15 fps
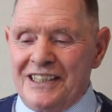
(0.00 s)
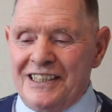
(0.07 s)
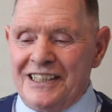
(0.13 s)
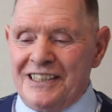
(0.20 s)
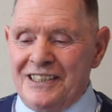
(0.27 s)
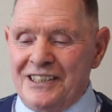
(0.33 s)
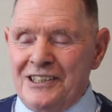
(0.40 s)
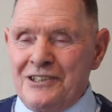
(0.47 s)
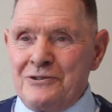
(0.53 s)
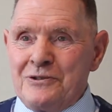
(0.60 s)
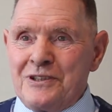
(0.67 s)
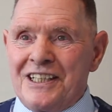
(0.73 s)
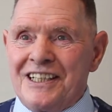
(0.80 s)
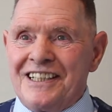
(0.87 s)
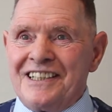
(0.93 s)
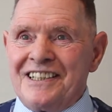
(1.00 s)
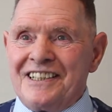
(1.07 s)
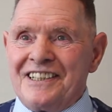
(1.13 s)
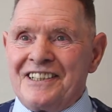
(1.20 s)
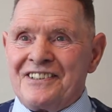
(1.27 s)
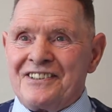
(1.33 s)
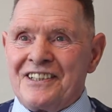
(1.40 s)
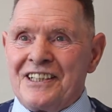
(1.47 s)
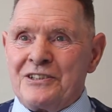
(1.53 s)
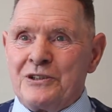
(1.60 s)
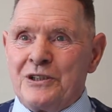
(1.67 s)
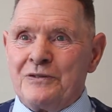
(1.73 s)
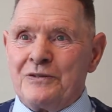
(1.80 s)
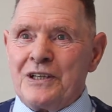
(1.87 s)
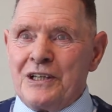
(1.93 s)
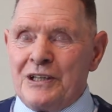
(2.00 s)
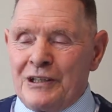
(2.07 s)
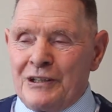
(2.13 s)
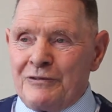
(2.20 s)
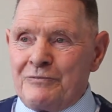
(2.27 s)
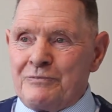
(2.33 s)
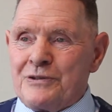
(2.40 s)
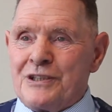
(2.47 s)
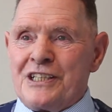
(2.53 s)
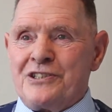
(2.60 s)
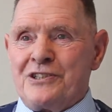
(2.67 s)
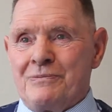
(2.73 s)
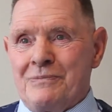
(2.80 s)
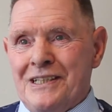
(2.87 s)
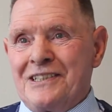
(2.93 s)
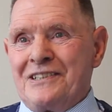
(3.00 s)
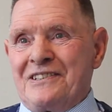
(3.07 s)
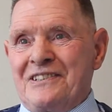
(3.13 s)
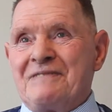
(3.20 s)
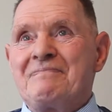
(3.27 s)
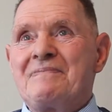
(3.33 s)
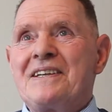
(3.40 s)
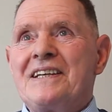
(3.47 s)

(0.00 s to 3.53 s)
in UK, set off of pressure medicine,